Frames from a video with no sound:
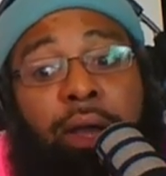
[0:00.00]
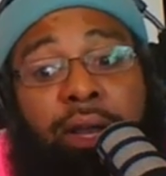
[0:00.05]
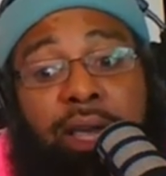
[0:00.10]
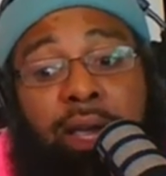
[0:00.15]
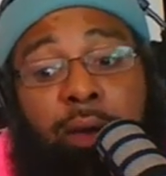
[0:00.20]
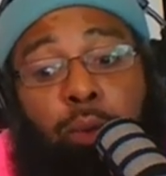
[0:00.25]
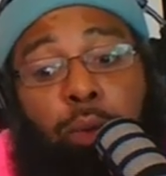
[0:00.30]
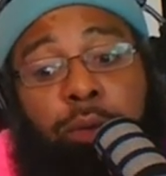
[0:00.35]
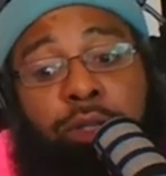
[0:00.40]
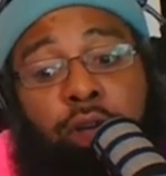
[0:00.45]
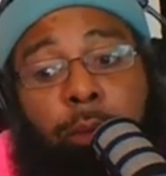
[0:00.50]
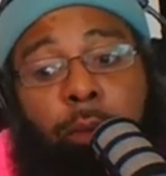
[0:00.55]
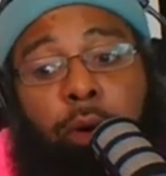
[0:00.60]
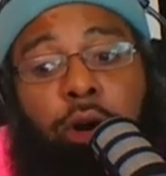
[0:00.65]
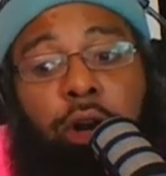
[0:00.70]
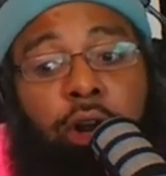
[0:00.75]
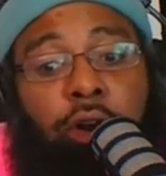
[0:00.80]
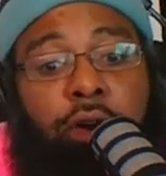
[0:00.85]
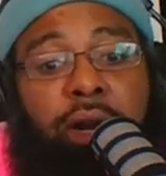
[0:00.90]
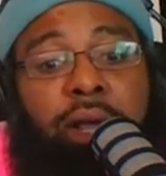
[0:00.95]
and again, when we talk
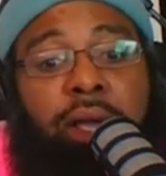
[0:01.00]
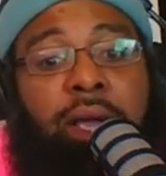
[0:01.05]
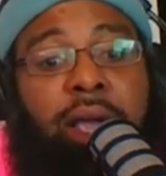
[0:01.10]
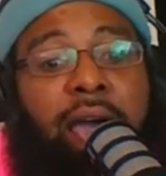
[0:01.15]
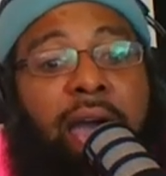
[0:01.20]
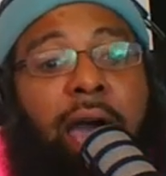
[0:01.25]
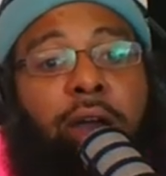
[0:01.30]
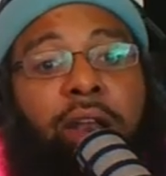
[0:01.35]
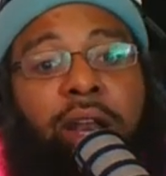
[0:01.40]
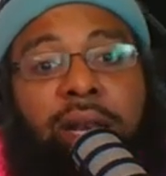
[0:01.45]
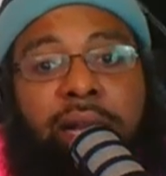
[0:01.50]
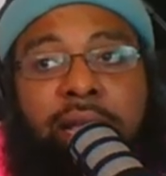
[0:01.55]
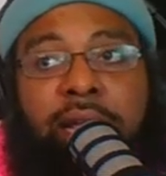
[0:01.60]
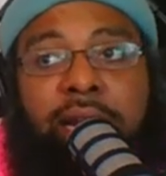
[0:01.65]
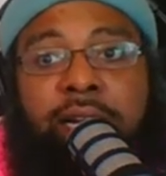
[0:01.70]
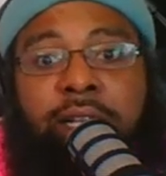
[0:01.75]
about learning how to lean